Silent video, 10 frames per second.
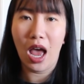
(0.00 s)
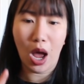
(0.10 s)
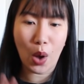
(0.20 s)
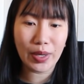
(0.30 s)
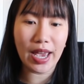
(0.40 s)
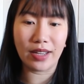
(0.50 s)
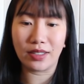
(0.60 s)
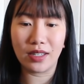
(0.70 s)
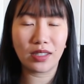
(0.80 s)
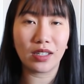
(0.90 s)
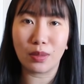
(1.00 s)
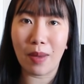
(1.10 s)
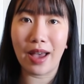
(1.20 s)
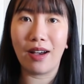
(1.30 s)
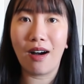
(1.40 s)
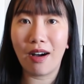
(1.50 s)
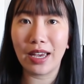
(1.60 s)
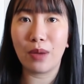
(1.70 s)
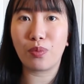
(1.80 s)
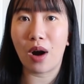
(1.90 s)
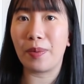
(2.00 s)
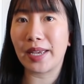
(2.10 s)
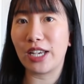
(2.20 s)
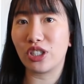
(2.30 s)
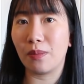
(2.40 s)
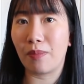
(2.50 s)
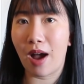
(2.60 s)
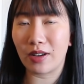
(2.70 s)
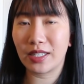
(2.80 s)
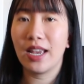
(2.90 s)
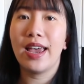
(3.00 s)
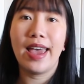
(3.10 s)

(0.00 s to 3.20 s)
okay, this is my Hoya propagation box,